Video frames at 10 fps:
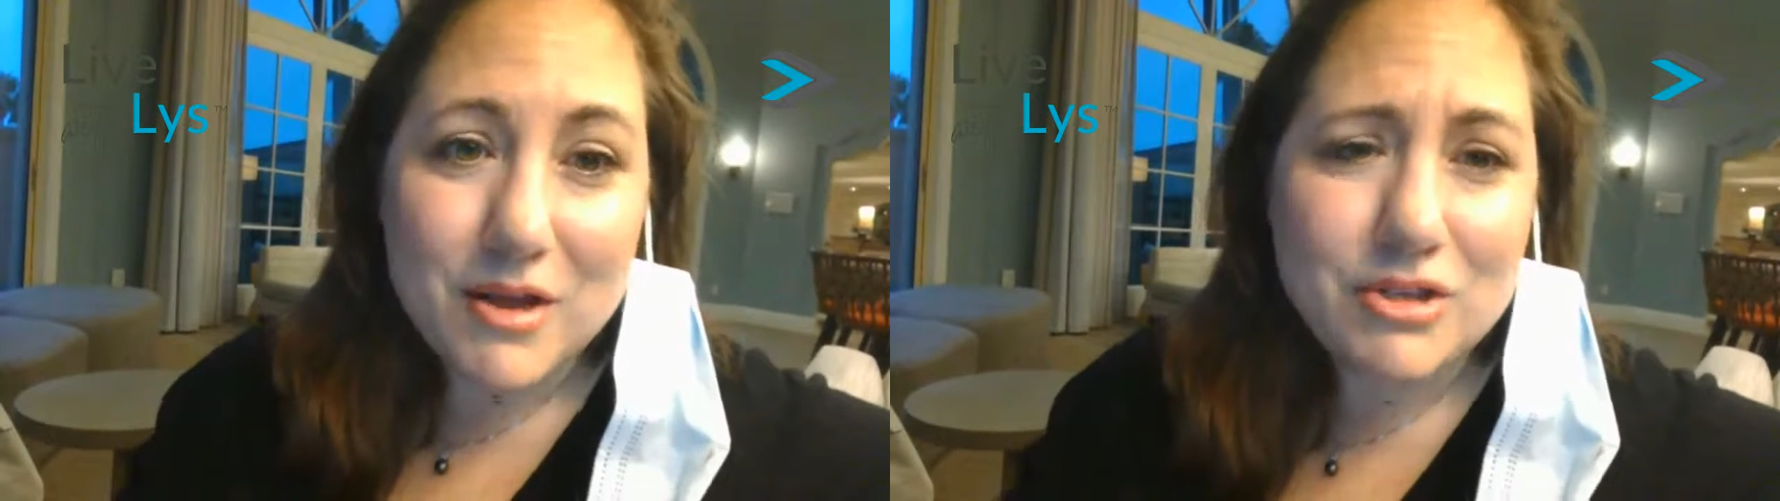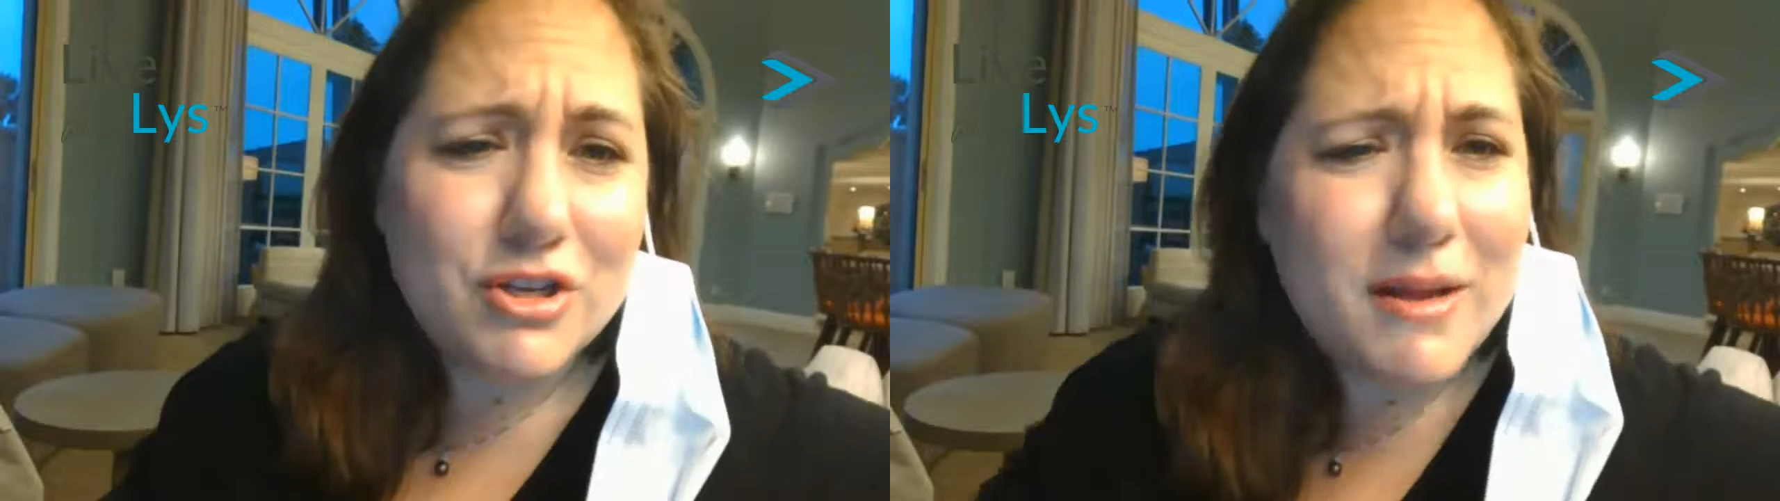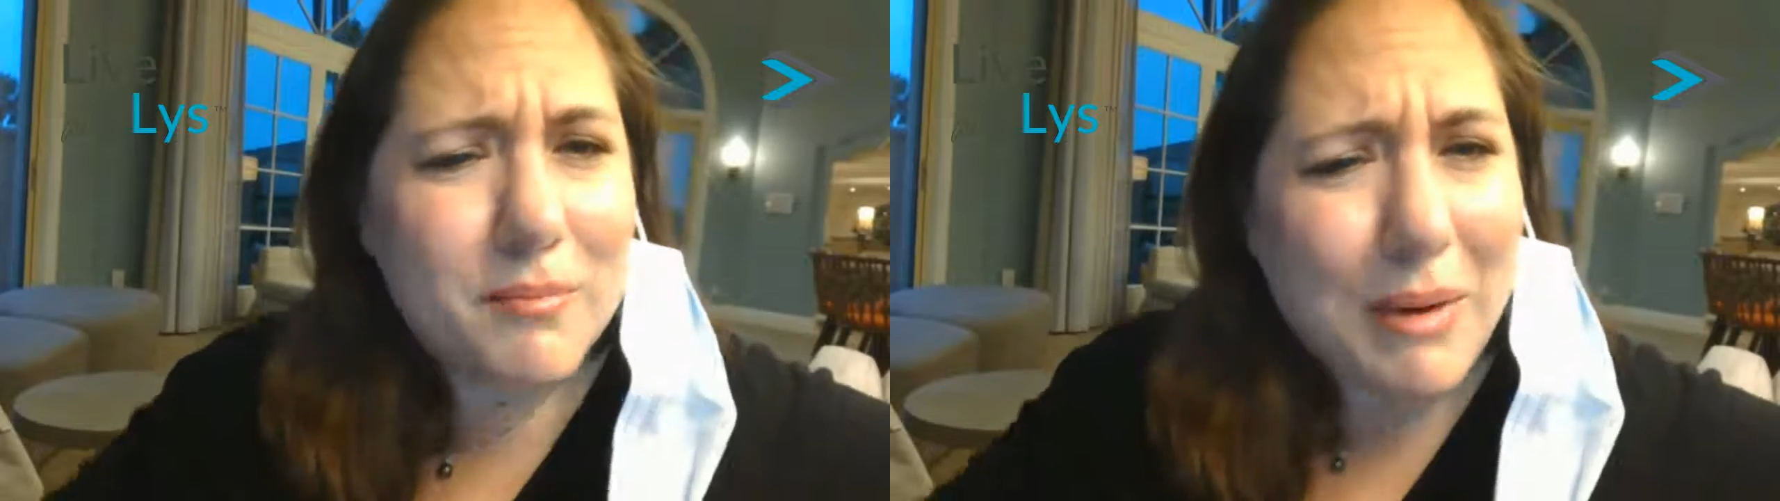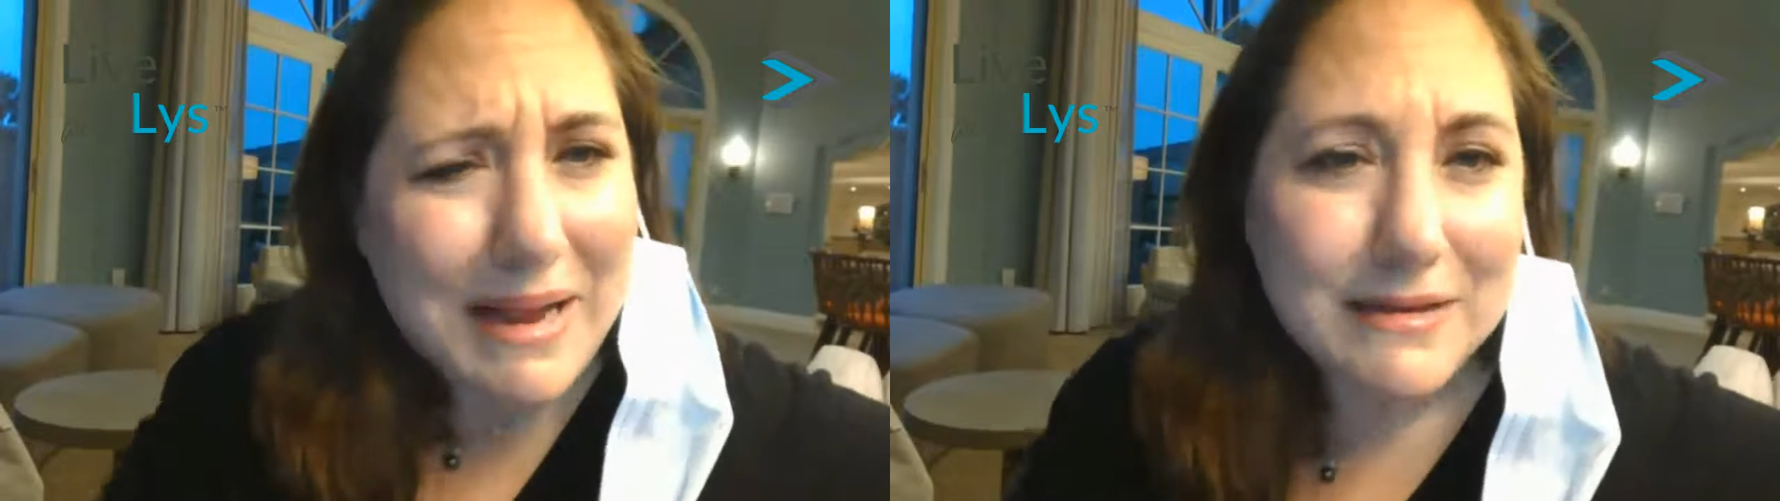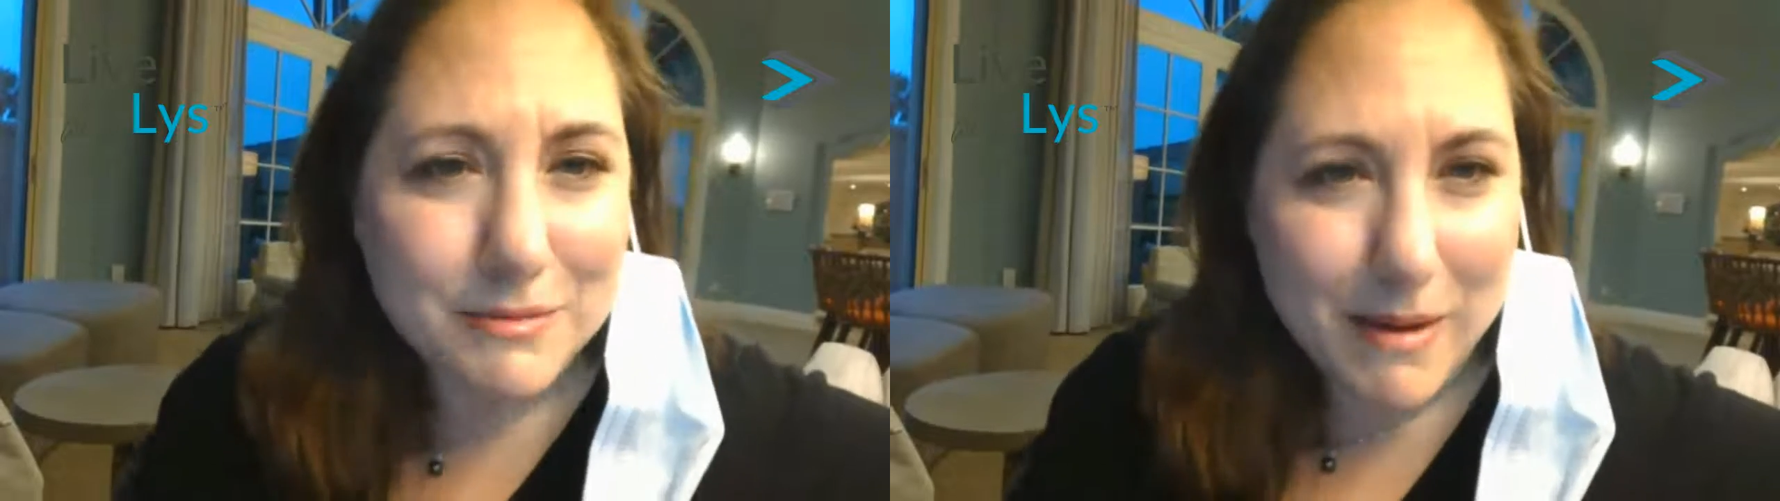should I
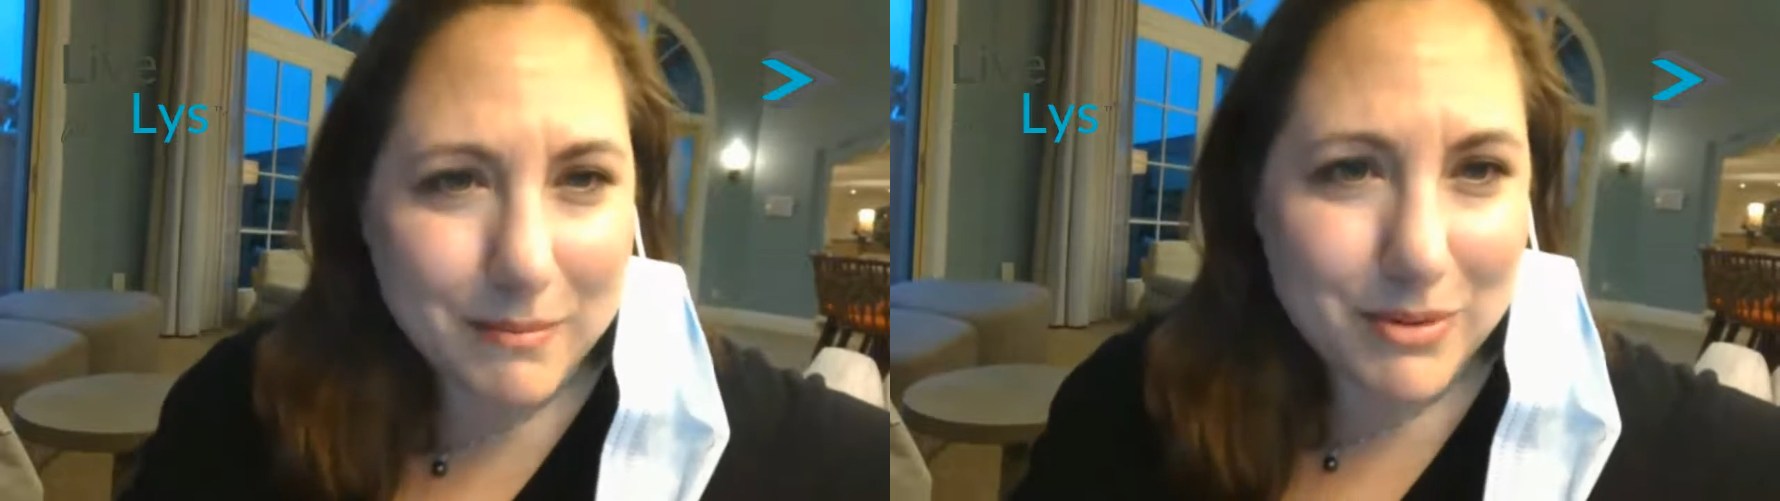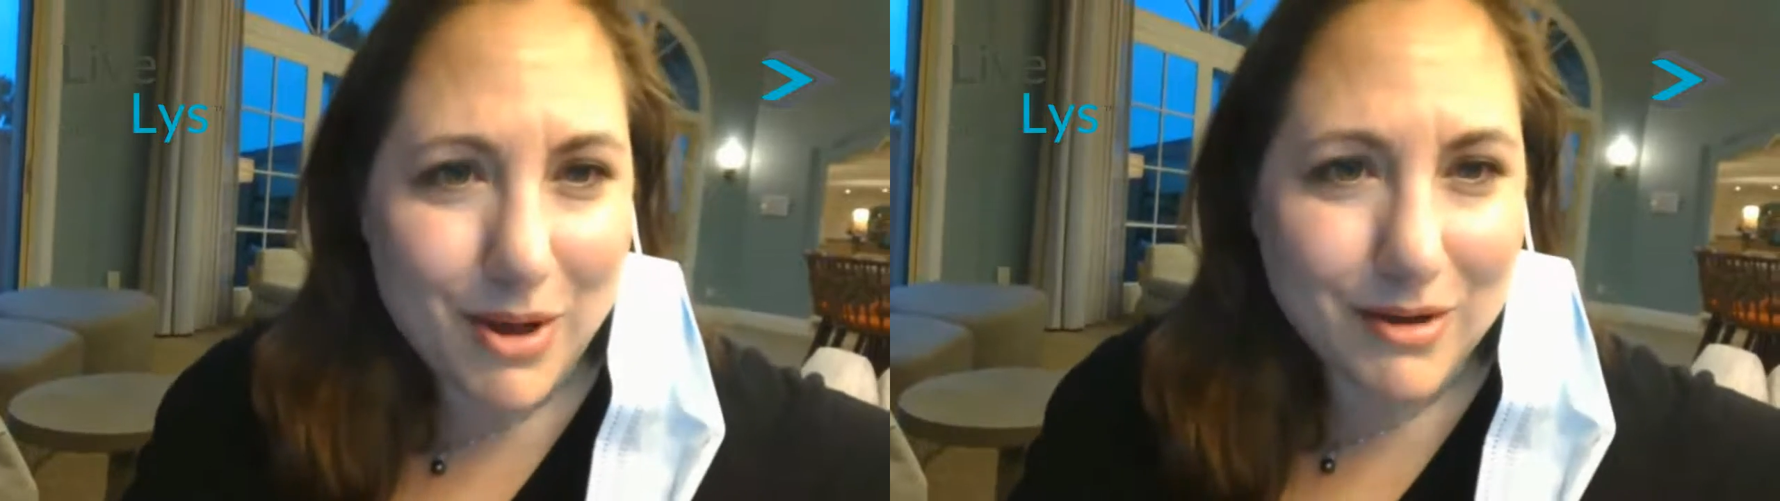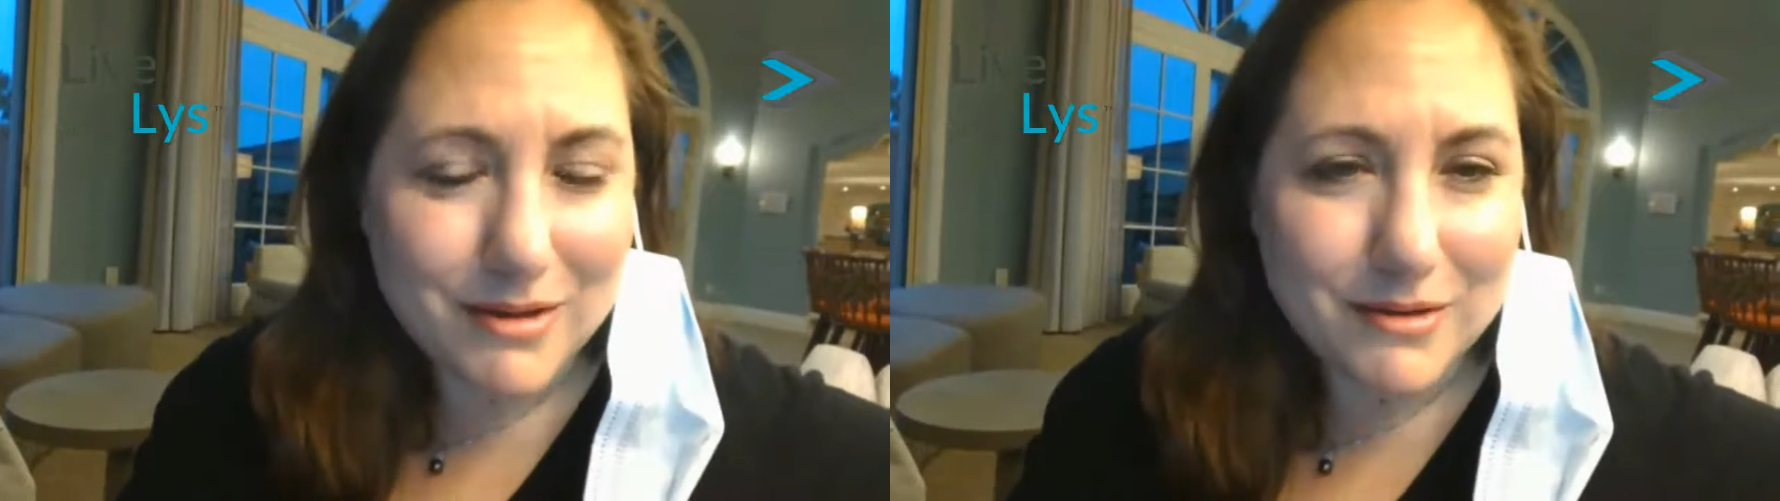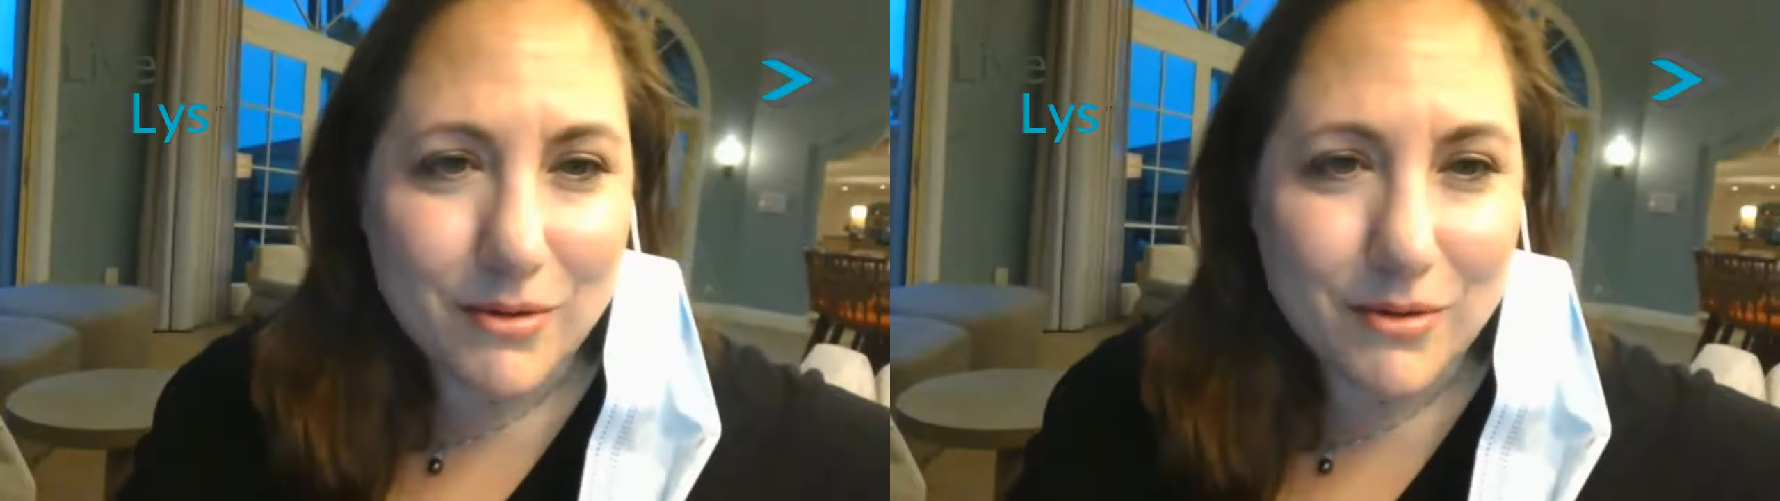brand my blog,